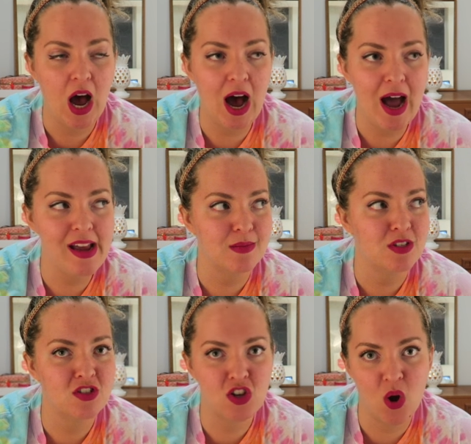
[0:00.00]
I
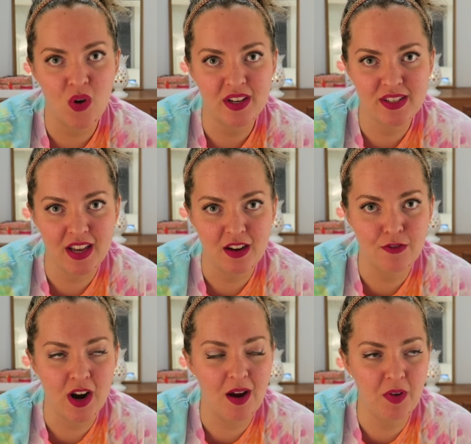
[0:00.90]
am so
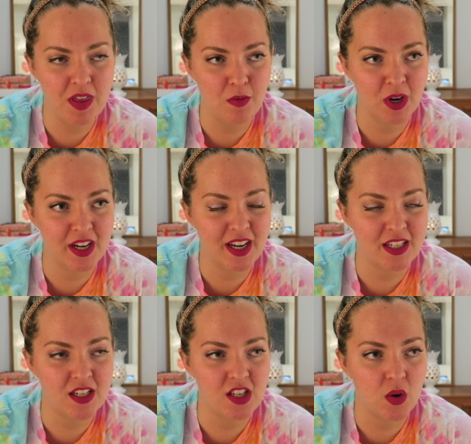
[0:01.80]
excited for everything we're gonna
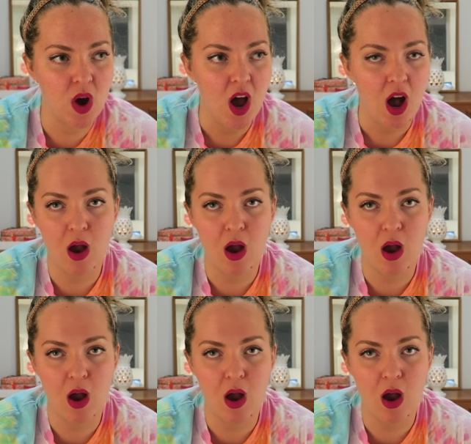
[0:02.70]
get to do.